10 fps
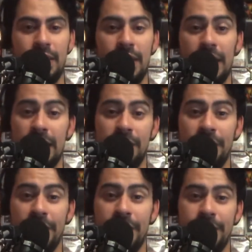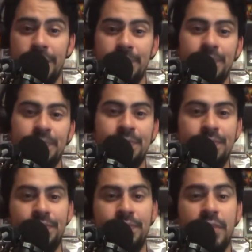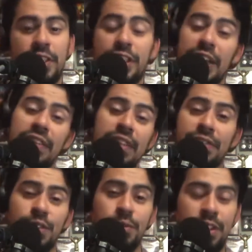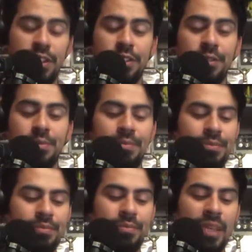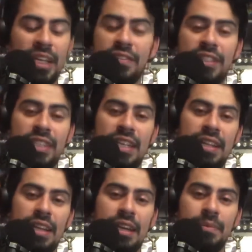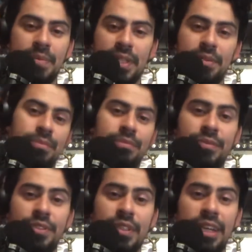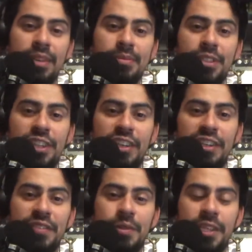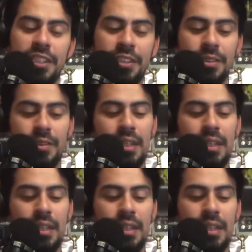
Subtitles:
Like the video, share it if you want to. I never said that, but yeah, share it if you want to.